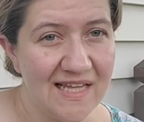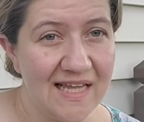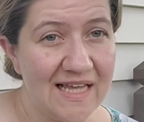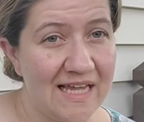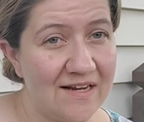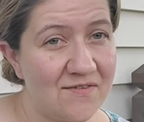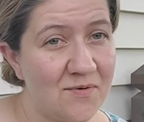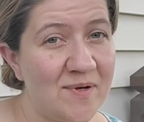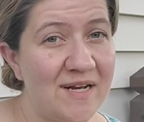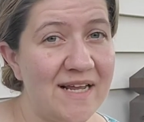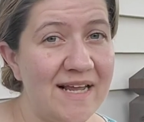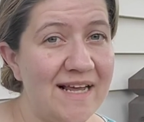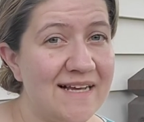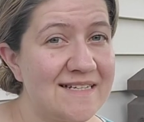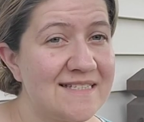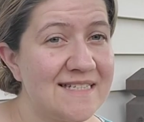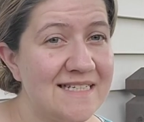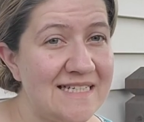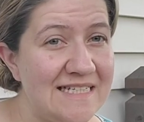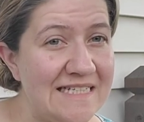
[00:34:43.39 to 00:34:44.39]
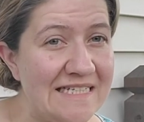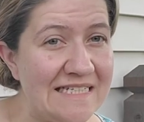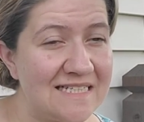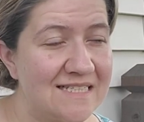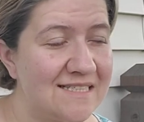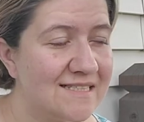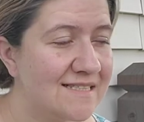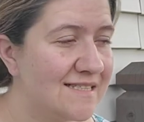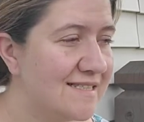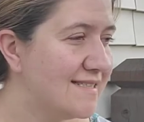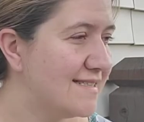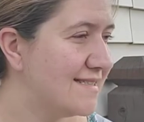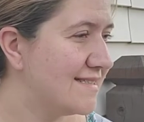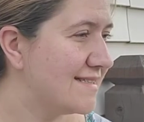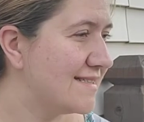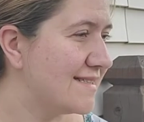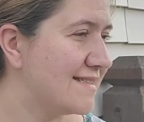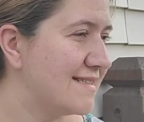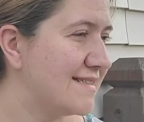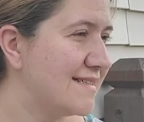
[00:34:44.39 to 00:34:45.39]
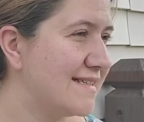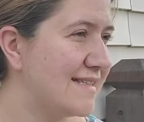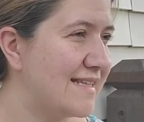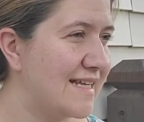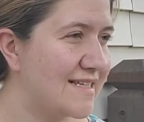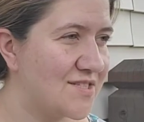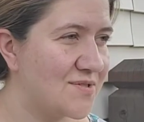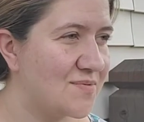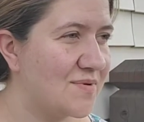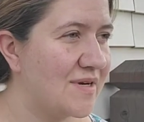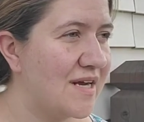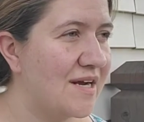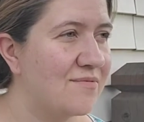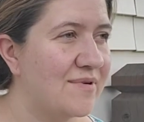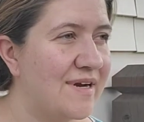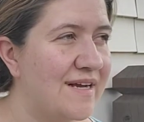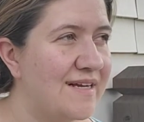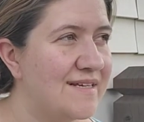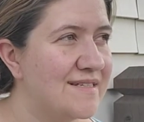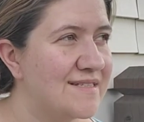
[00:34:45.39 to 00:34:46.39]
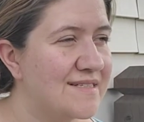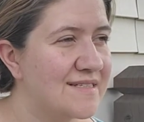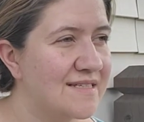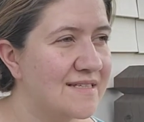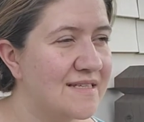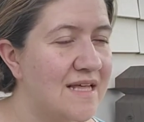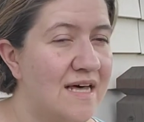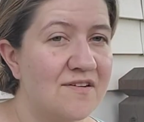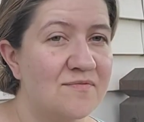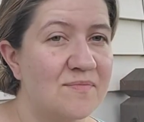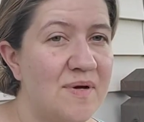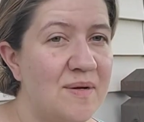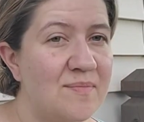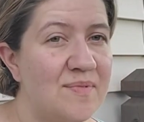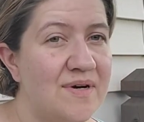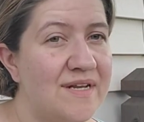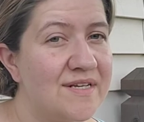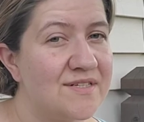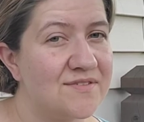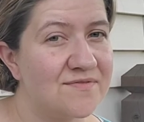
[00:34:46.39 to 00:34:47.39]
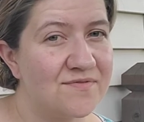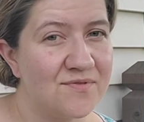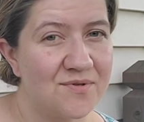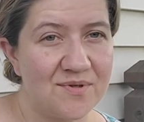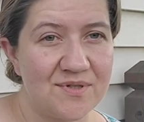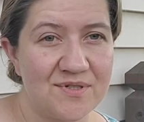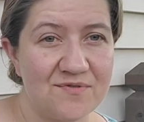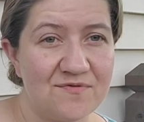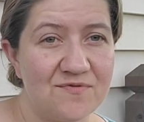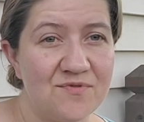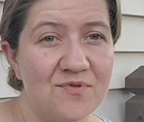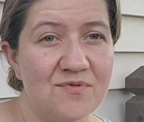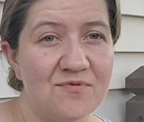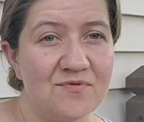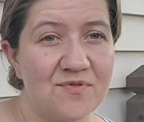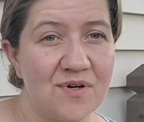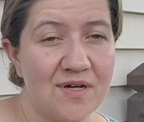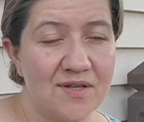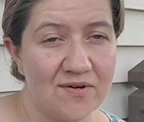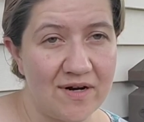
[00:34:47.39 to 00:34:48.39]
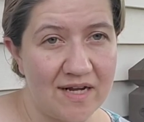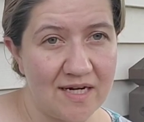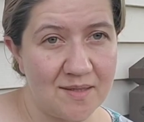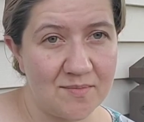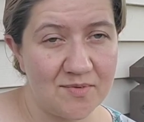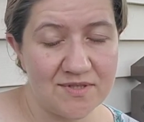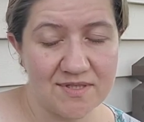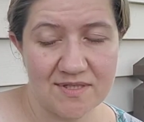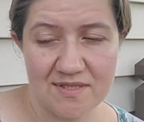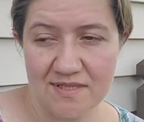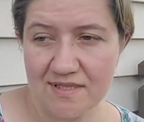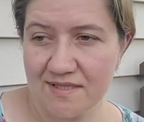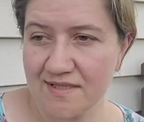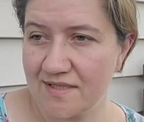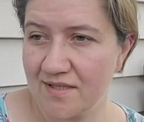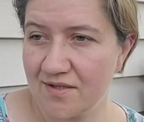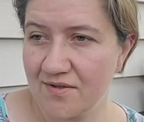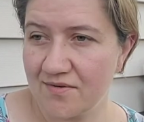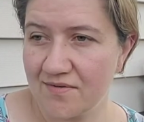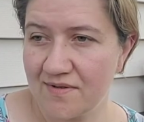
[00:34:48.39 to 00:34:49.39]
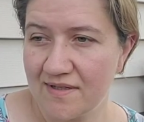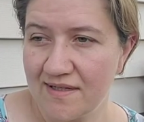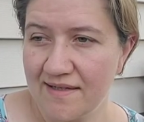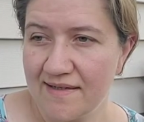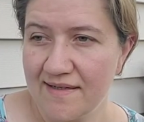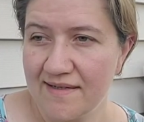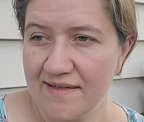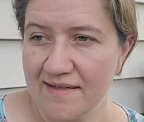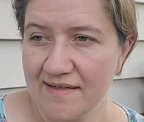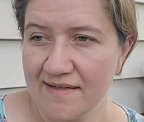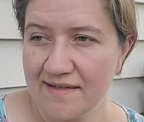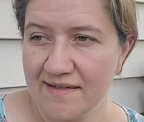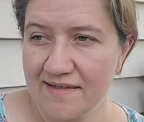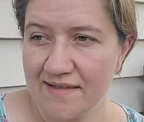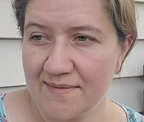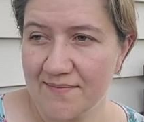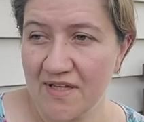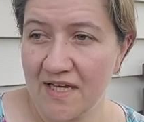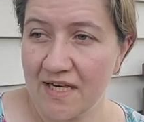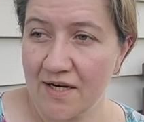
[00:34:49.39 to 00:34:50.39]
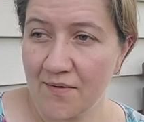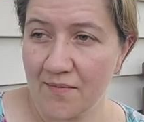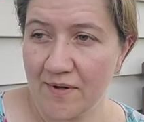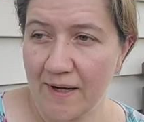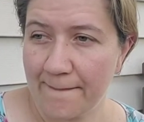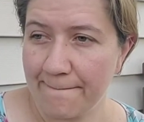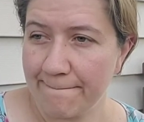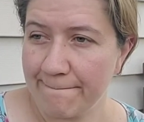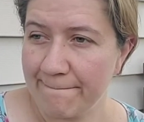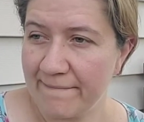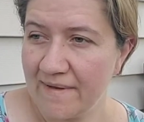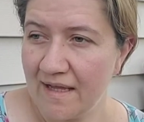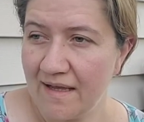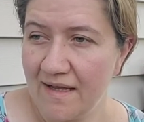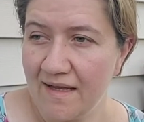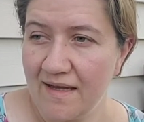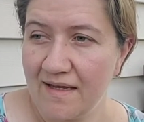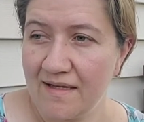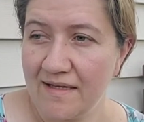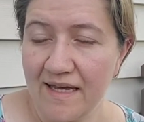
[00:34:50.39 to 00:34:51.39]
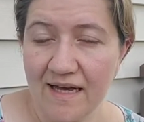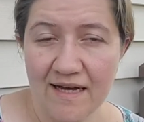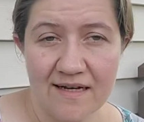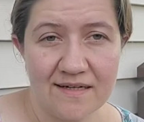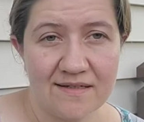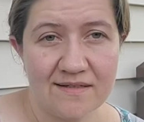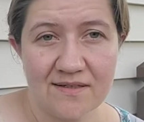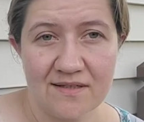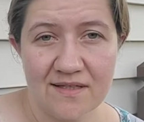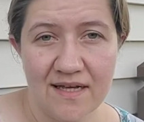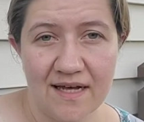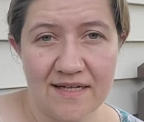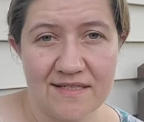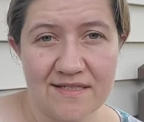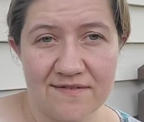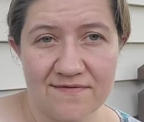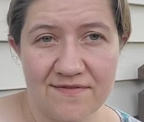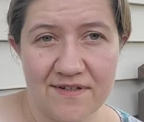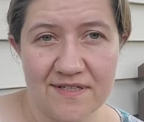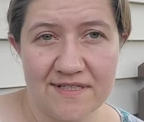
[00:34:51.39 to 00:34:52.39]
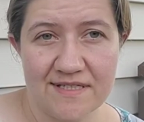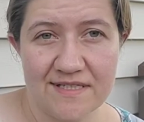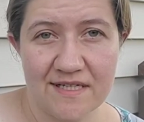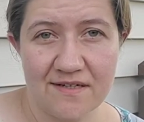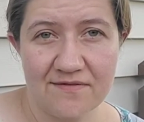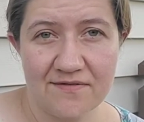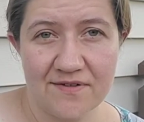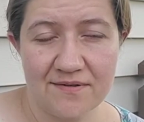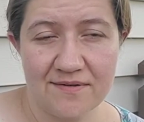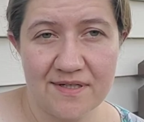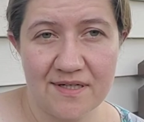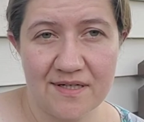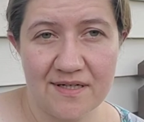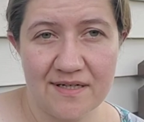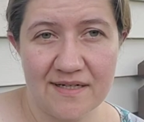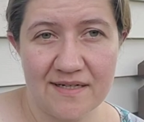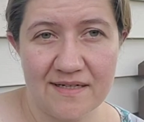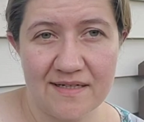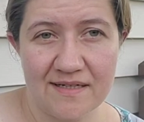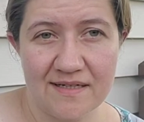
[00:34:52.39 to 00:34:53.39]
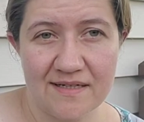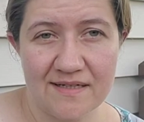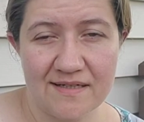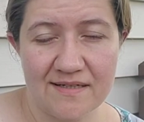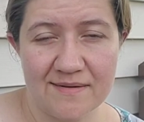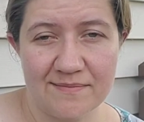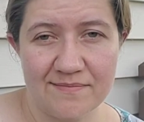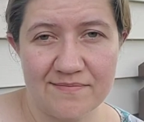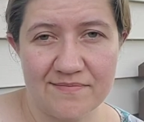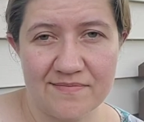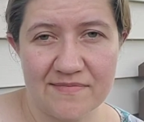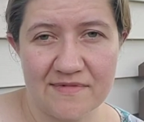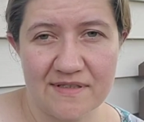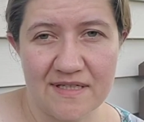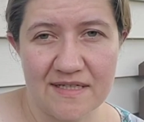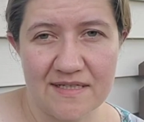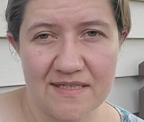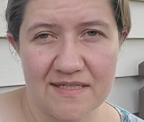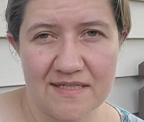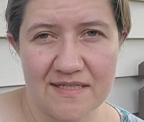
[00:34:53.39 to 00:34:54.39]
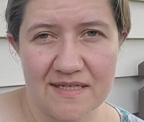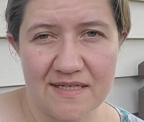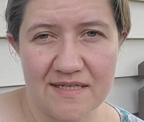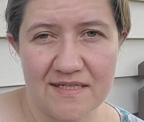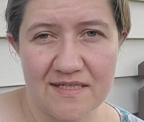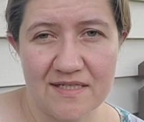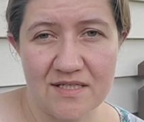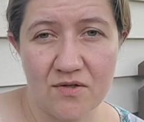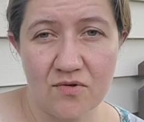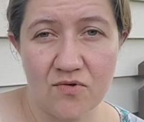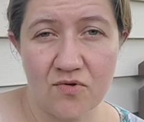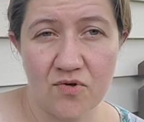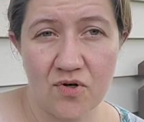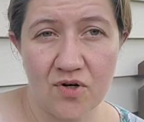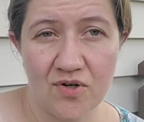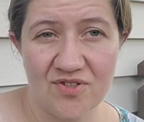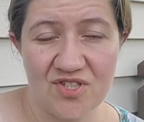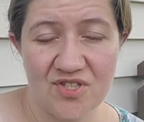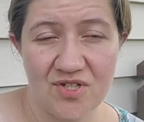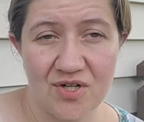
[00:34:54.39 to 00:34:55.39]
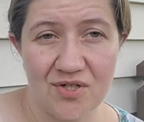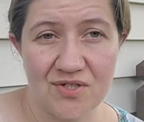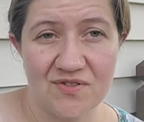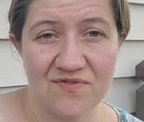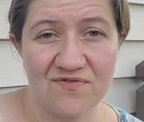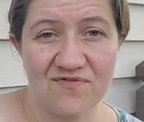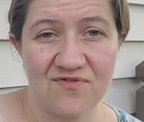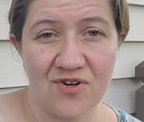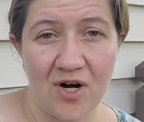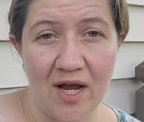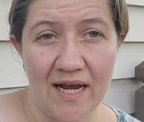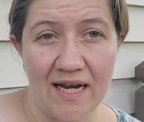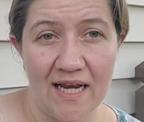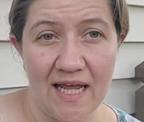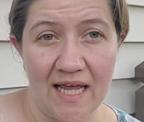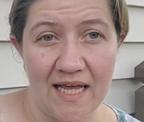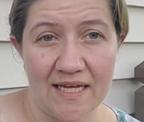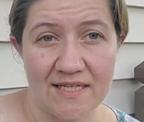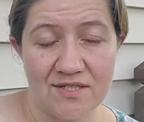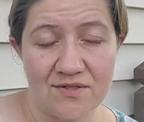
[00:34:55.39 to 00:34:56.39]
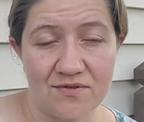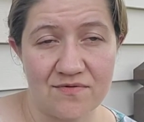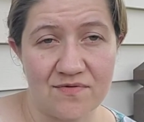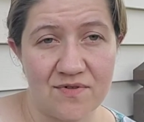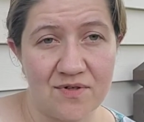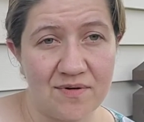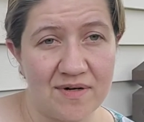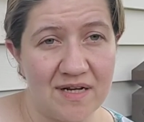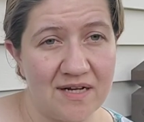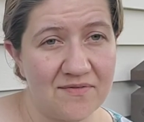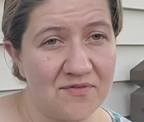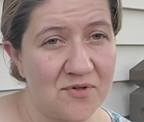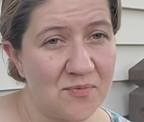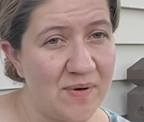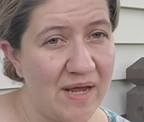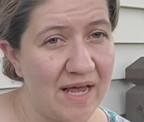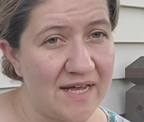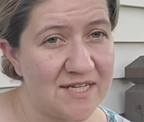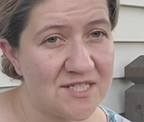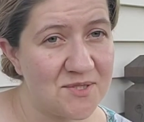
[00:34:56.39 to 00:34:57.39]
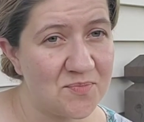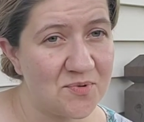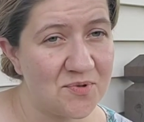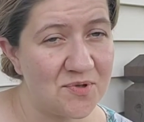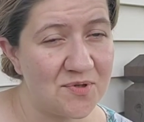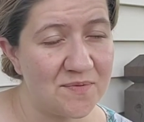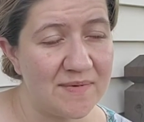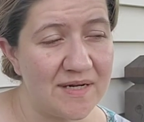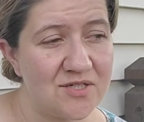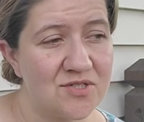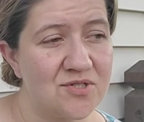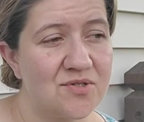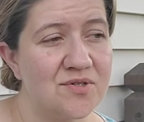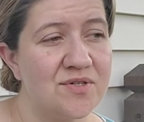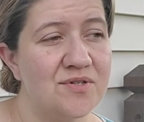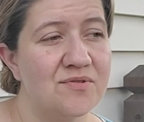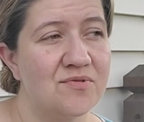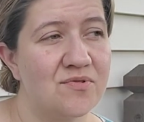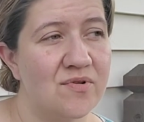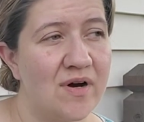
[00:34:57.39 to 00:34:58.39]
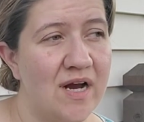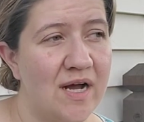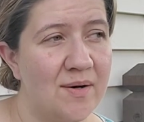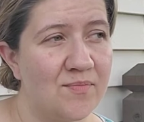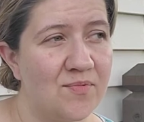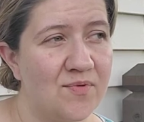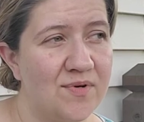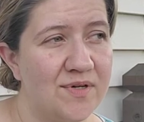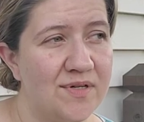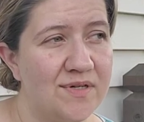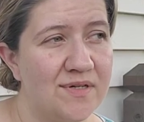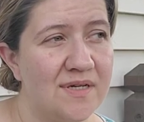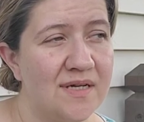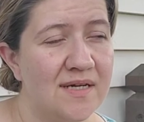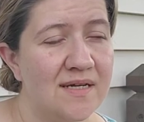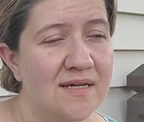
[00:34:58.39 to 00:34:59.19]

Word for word: everybody has to eat. Uh, and that's what I raise a lot of my bunnies for, is food for other animals. So um, anyway, yeah, lots of fun stuff going on. Um, let's see, Slow crawl starts Friday. So if you don't have your passport, make sure you grab one